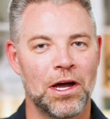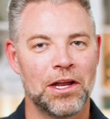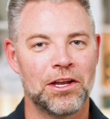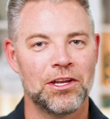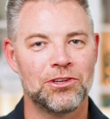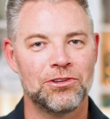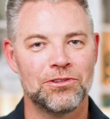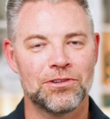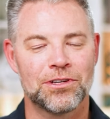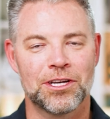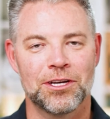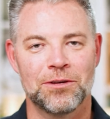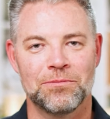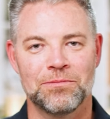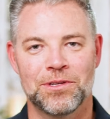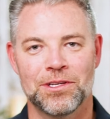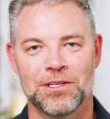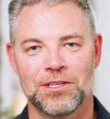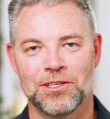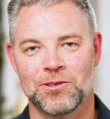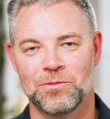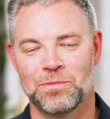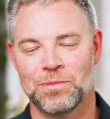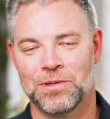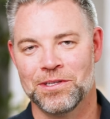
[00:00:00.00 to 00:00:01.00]
why did you come to
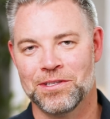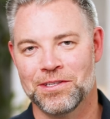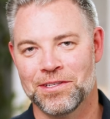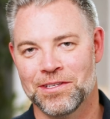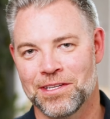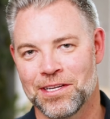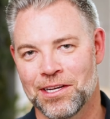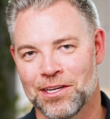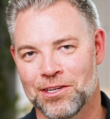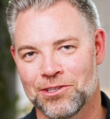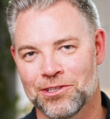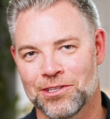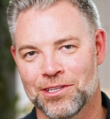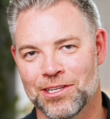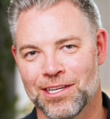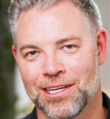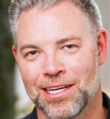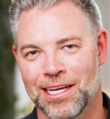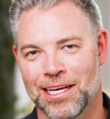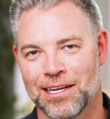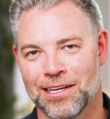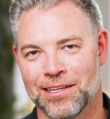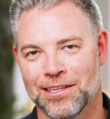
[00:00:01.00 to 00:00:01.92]
this presentation today